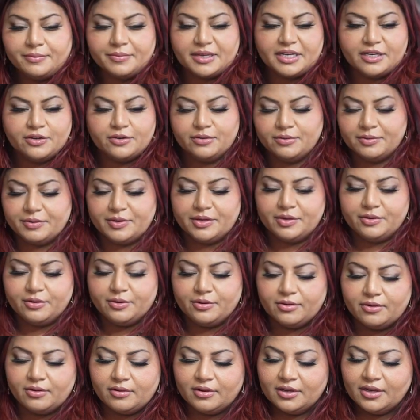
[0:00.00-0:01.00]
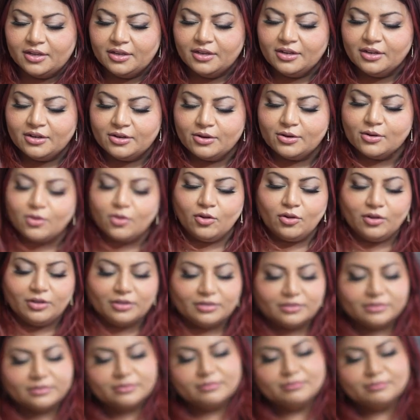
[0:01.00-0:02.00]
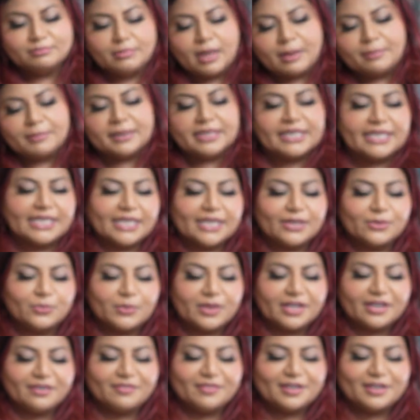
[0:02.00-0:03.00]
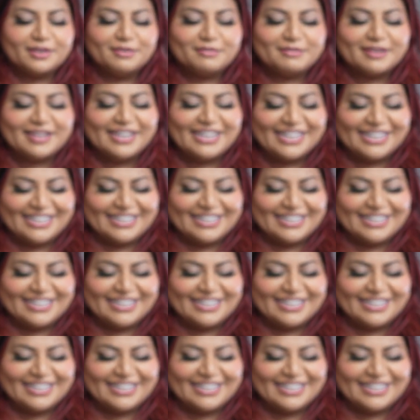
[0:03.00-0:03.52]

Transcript: I mean, you look all bubbly and whatever.